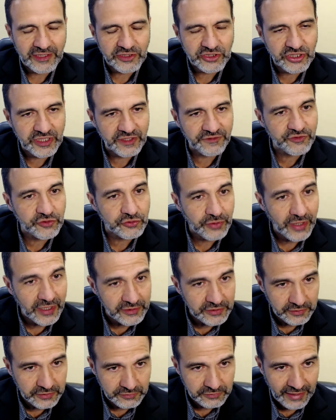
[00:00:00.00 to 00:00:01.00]
Achieve
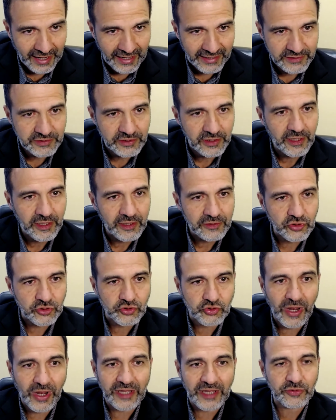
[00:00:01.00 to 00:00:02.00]
Greater grant
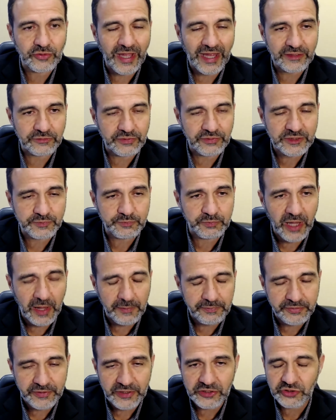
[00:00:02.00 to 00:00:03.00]
to try to address
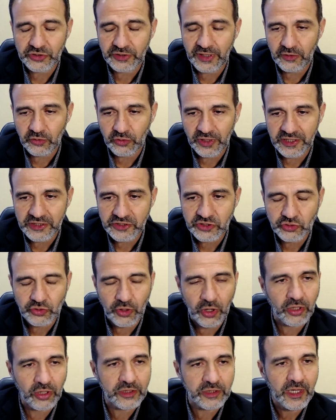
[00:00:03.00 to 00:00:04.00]
blood pressure and
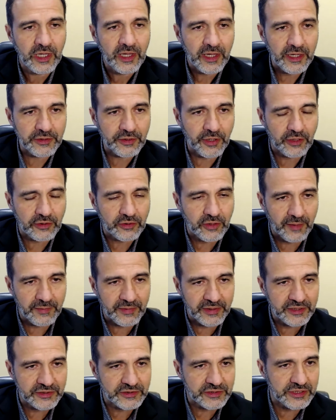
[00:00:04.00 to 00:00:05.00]
cholesterol in our
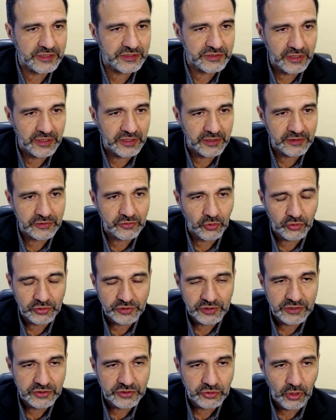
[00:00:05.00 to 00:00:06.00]
communities here in
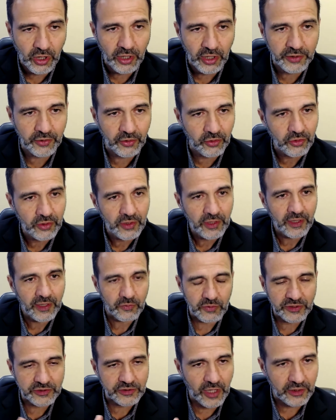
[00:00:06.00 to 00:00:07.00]
Northeast Ohio
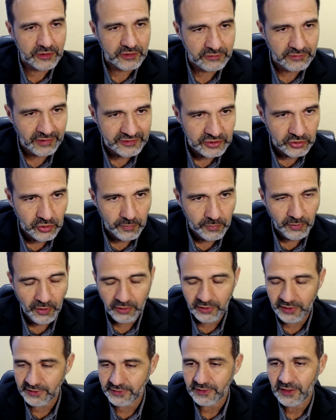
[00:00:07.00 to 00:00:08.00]
with Dr.
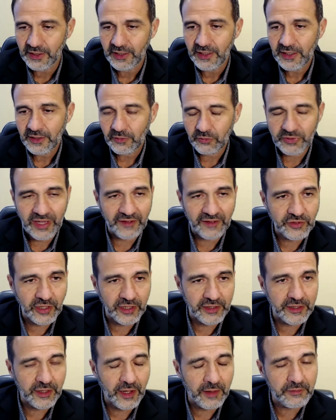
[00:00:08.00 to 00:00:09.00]
Rajagopalan. We have
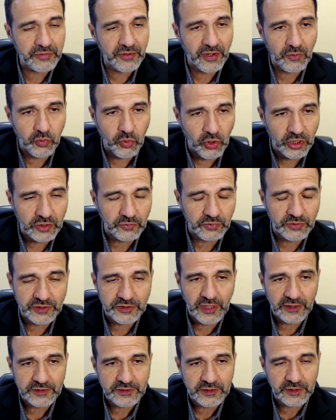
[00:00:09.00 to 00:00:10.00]
done a number of work
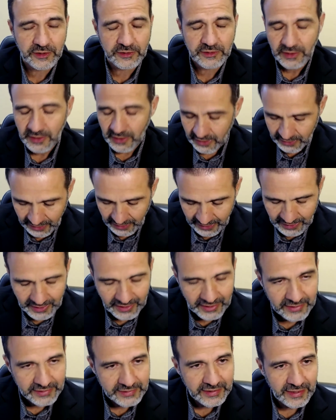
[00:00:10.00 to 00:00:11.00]
with Dr.
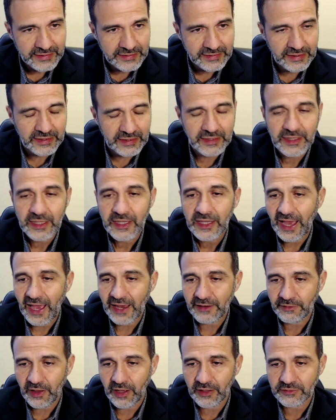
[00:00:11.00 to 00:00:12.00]
Elkendi
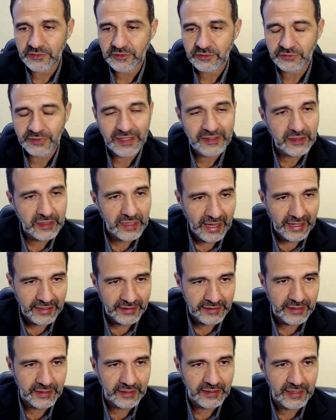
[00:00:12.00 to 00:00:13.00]
around
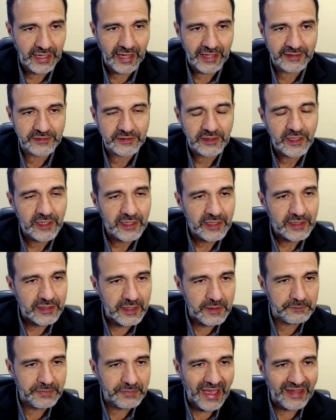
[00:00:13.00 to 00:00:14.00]
redlining and
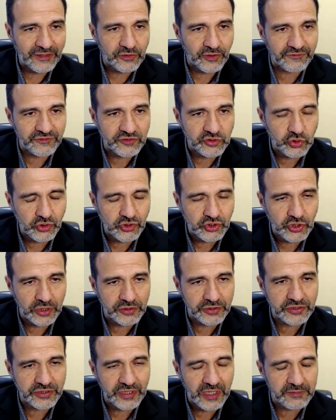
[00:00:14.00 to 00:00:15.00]
impact of
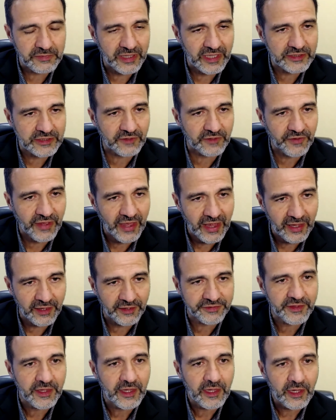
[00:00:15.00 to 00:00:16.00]
social determinants of
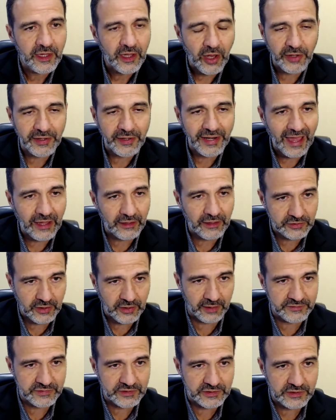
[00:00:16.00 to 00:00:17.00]
health on
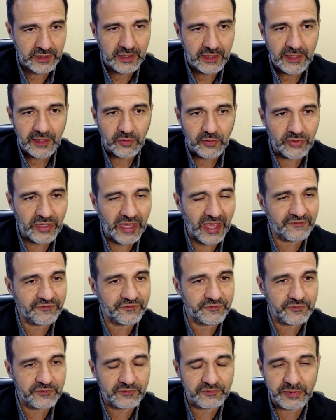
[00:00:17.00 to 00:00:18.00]
outcomes. we
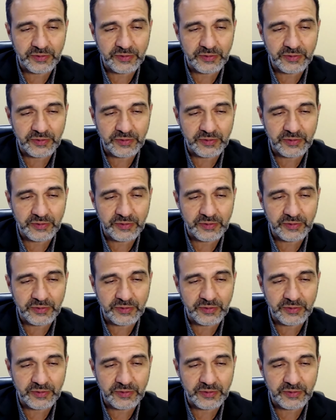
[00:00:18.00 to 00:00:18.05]
have